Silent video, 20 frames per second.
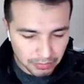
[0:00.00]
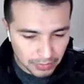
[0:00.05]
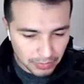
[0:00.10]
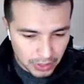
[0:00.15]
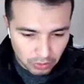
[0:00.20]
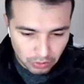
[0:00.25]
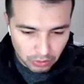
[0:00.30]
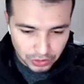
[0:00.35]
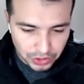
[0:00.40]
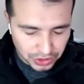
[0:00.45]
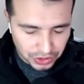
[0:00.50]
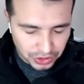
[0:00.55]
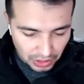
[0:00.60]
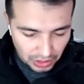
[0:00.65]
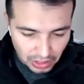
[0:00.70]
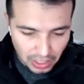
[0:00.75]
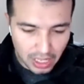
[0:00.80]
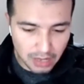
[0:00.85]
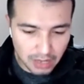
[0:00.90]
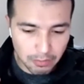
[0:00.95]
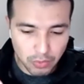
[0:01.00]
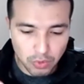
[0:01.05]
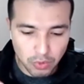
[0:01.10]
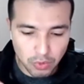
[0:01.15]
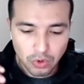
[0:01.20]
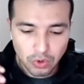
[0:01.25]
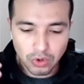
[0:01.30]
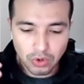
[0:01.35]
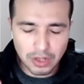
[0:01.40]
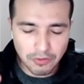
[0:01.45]
just a lot
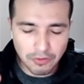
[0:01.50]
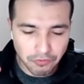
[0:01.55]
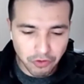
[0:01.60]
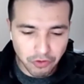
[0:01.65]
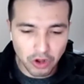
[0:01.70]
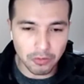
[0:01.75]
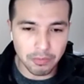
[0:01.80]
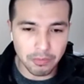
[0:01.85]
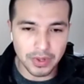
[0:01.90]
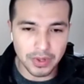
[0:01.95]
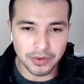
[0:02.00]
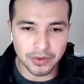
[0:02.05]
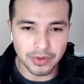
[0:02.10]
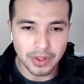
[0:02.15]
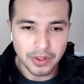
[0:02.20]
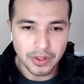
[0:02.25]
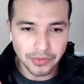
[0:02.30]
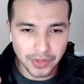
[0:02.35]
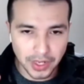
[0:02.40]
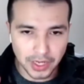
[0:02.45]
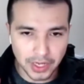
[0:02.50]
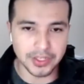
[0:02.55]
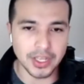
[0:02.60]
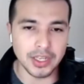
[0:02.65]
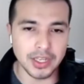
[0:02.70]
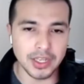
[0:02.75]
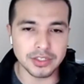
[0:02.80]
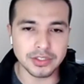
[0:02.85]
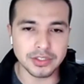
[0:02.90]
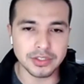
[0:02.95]
more involvement that it
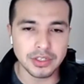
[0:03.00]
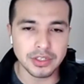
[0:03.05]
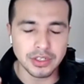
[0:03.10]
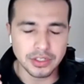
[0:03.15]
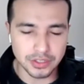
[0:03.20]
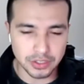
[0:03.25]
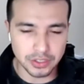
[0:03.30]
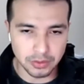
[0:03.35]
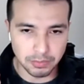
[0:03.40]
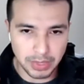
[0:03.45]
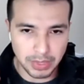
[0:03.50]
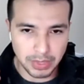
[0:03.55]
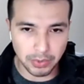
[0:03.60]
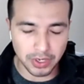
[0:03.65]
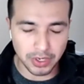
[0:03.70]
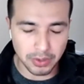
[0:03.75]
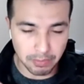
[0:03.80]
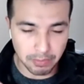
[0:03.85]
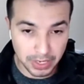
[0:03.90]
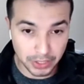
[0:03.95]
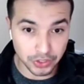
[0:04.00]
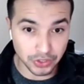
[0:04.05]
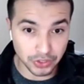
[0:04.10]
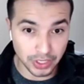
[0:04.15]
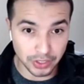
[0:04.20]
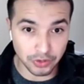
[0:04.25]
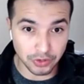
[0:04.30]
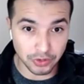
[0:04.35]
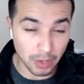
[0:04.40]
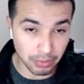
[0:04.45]
takes to be able to make sure that
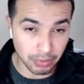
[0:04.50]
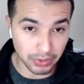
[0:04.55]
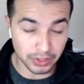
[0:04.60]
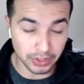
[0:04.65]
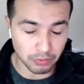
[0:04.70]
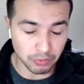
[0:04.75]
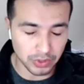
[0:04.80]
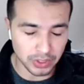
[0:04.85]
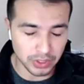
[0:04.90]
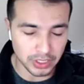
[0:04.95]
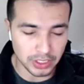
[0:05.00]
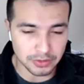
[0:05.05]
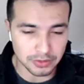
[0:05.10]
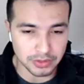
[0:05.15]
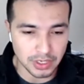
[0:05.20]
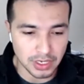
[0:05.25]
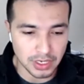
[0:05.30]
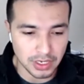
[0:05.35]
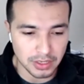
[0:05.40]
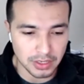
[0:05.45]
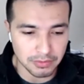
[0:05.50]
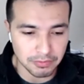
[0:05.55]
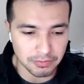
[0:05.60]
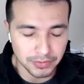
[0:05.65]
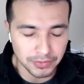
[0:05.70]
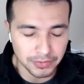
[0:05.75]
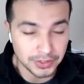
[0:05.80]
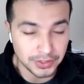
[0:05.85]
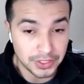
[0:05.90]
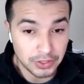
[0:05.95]
you operate one of these
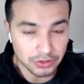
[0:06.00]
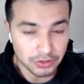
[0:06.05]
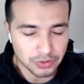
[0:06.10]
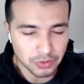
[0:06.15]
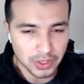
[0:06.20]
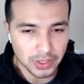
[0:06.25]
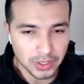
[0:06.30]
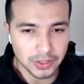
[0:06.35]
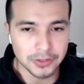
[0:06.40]
deals correctly.